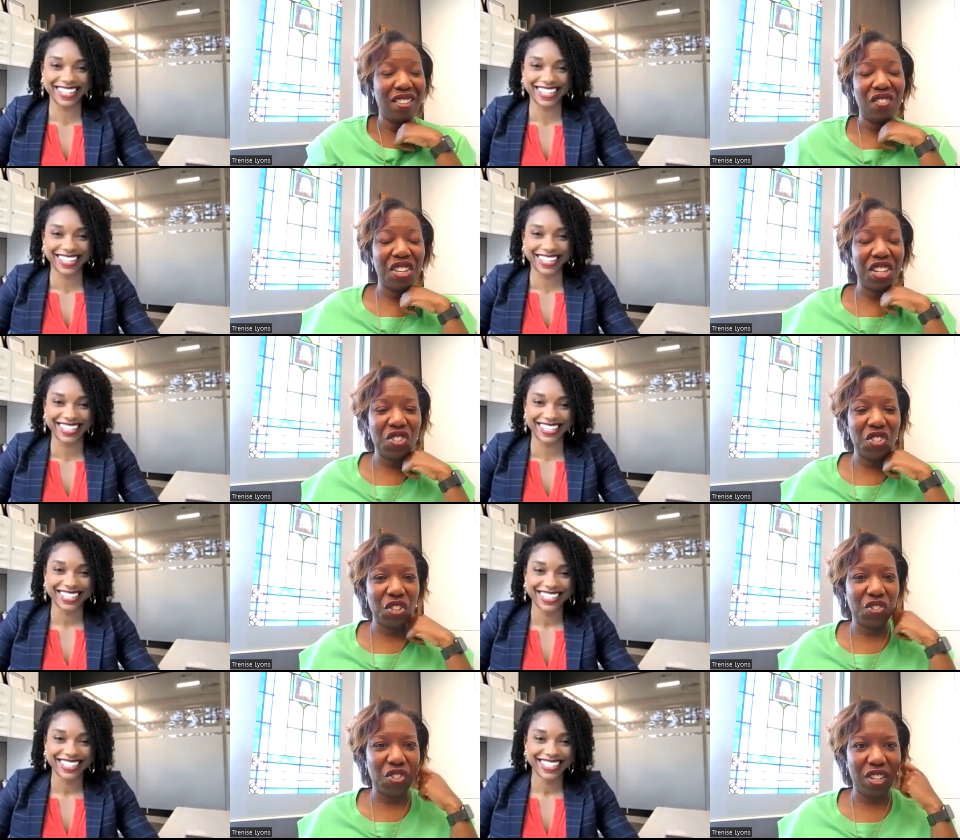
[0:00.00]
Speaker 1: very
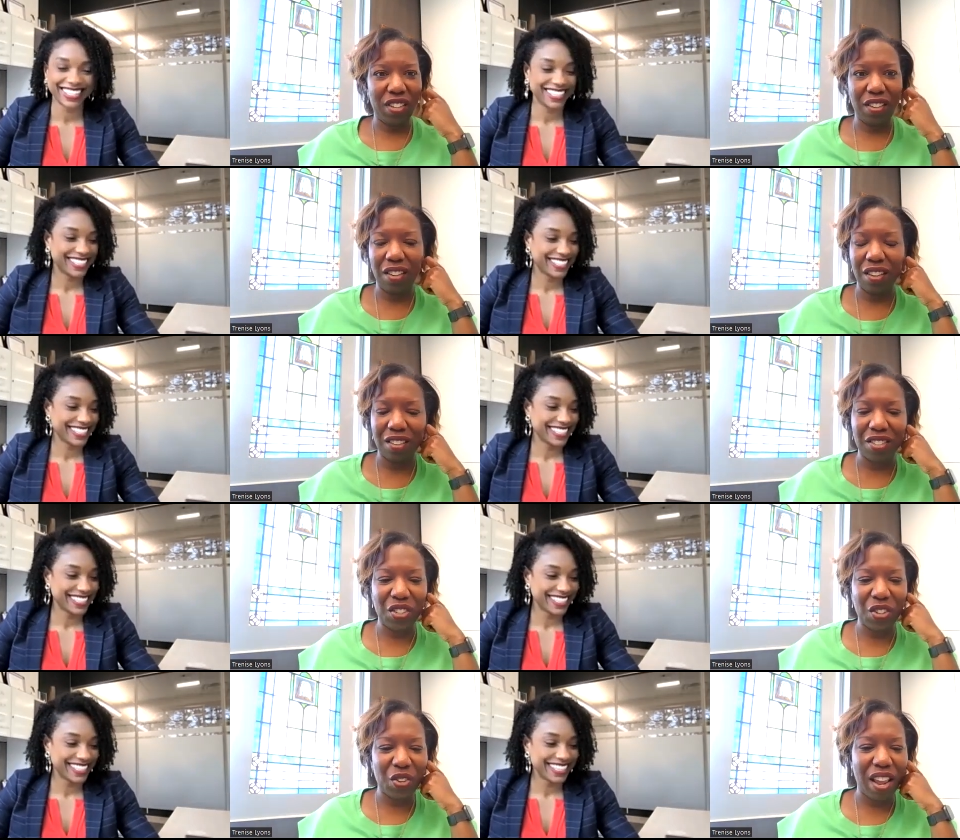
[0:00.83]
churchy in here.
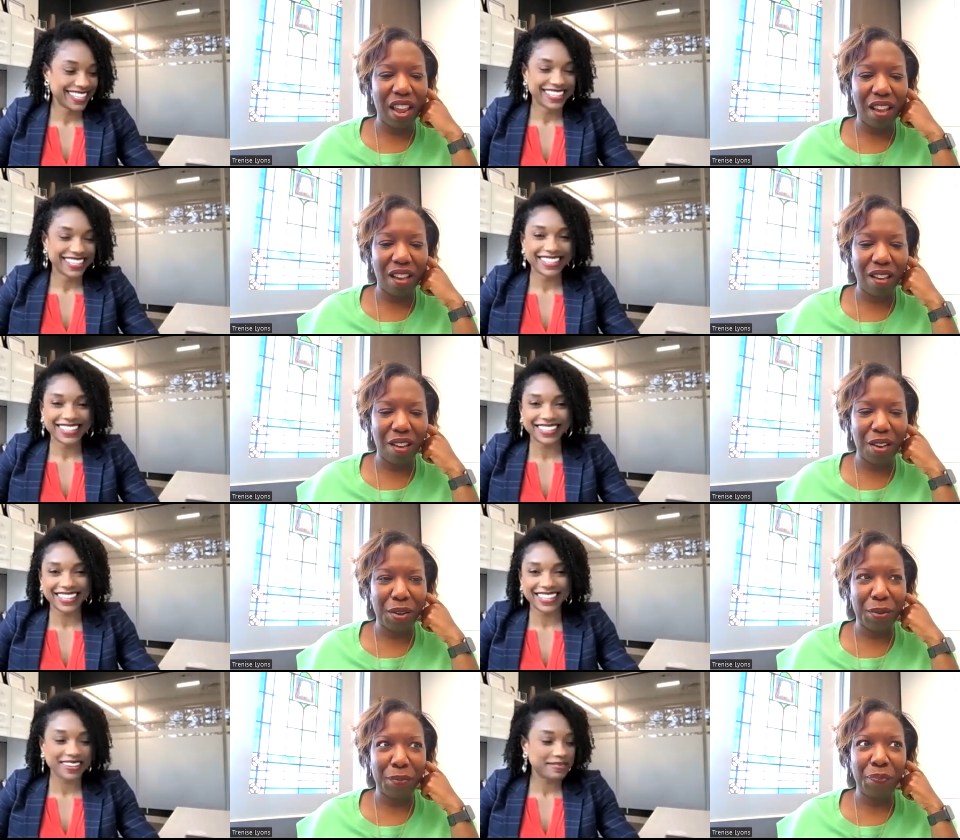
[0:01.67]
So yeah,
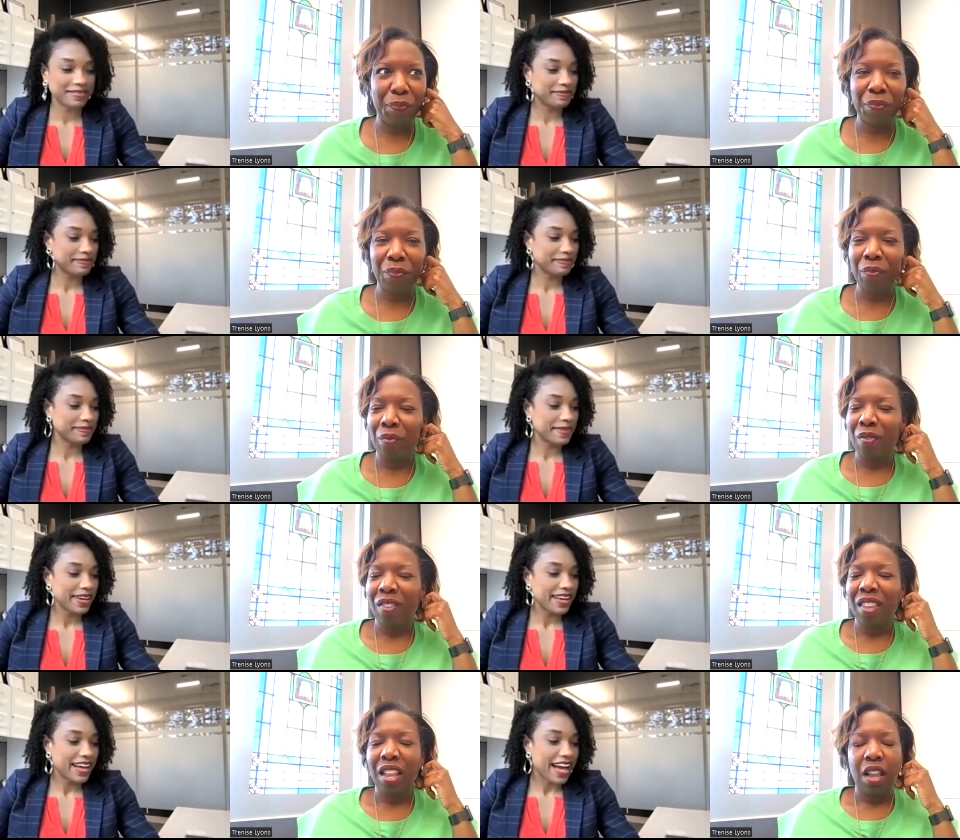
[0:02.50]
um,
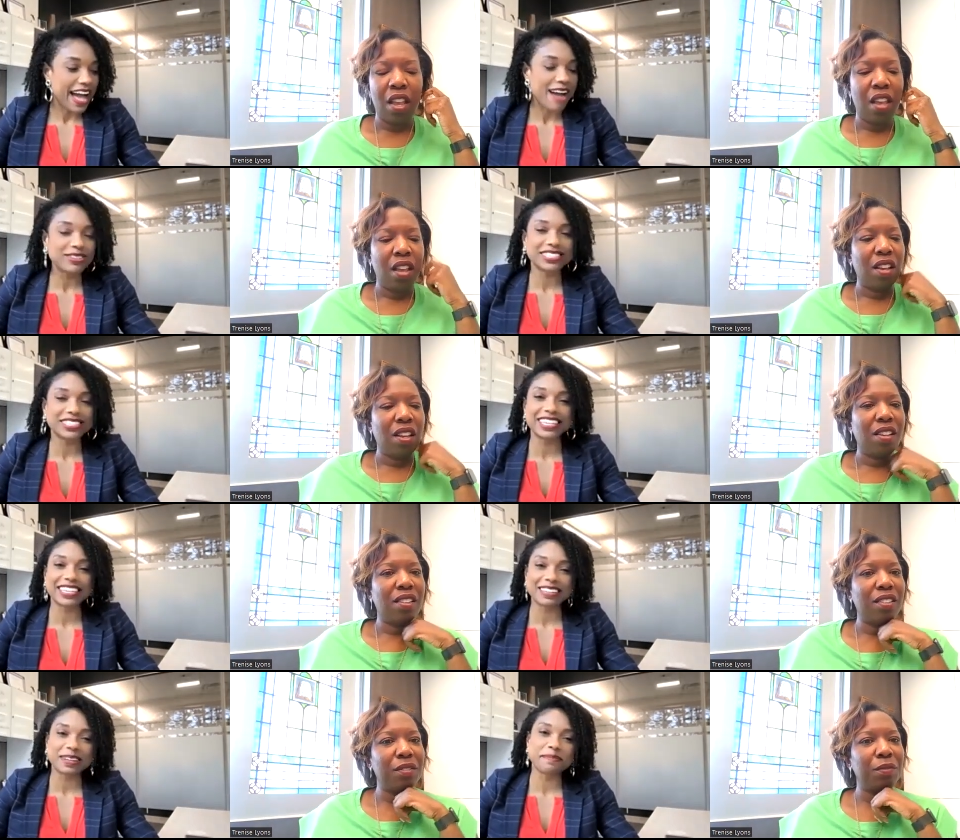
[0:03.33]
Speaker 2: I was
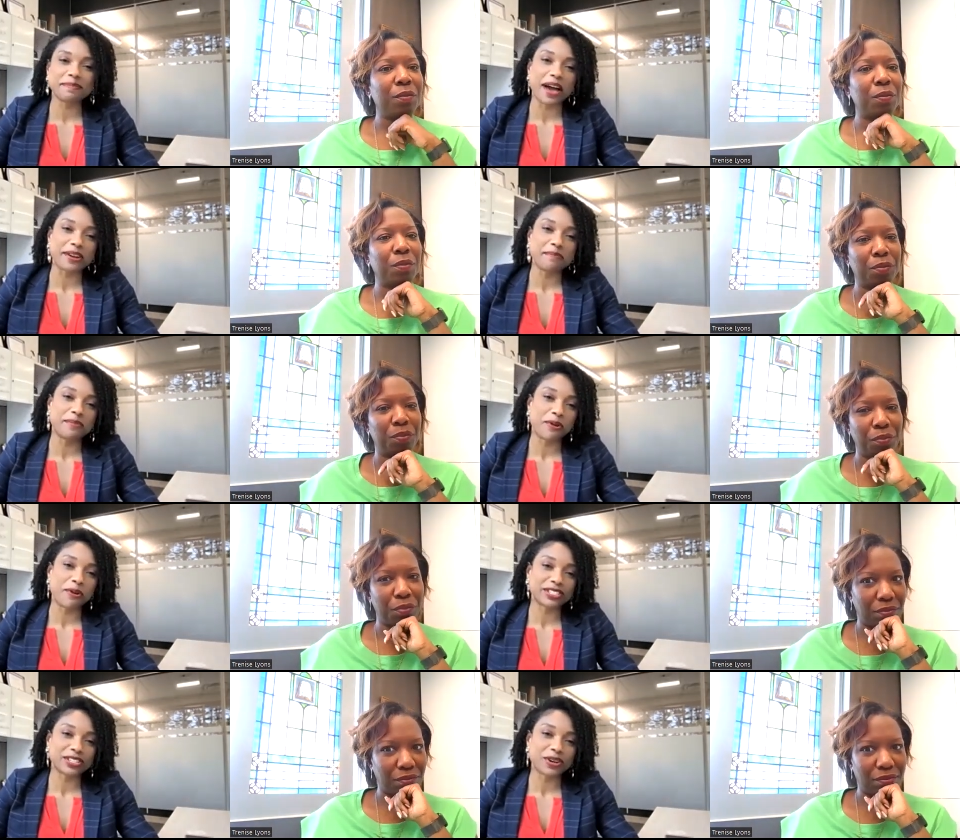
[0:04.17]
thinking about it
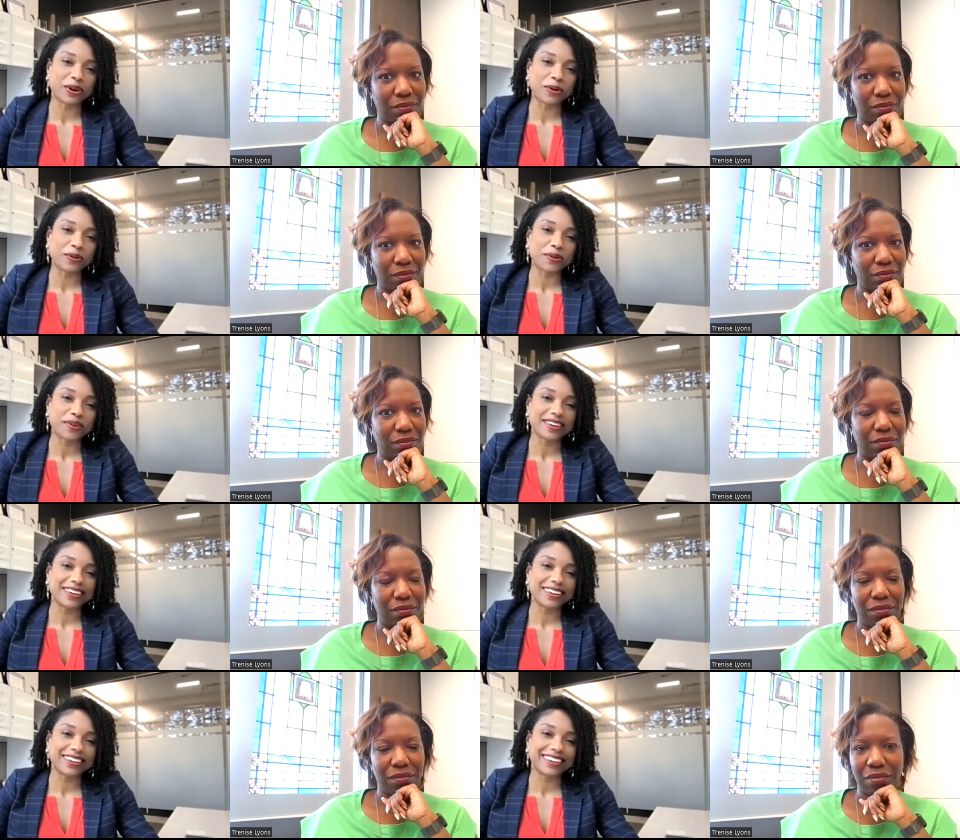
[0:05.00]
more so.
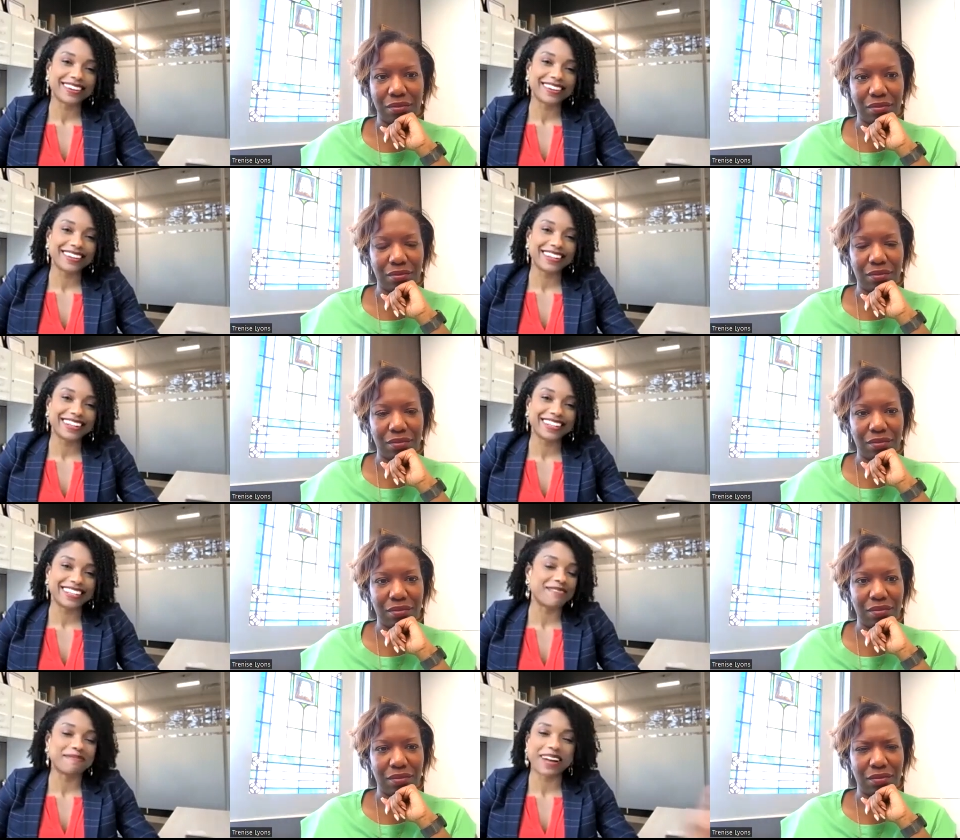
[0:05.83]

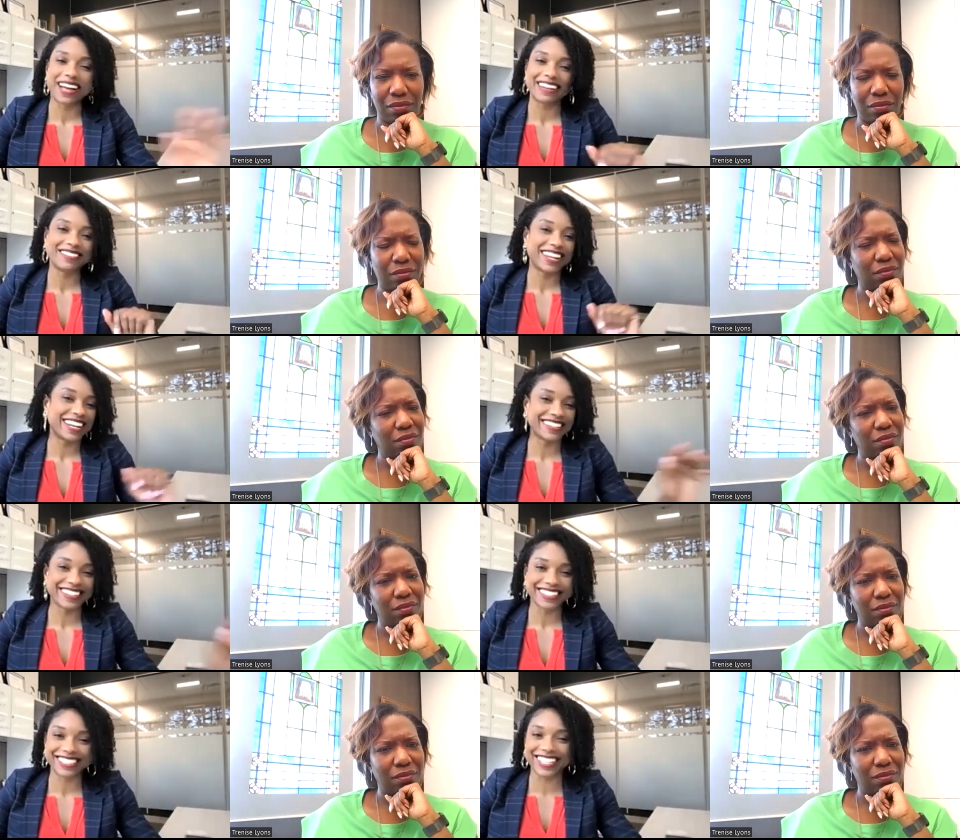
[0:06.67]
Never mind, I'm not even
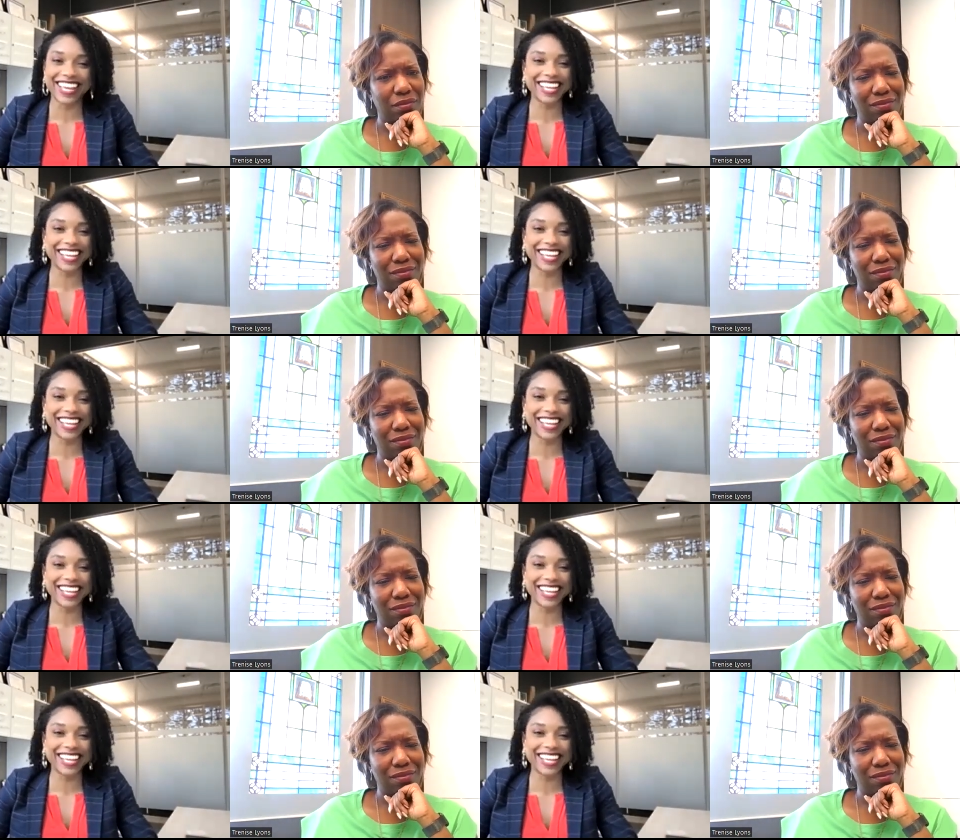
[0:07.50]
gonna say.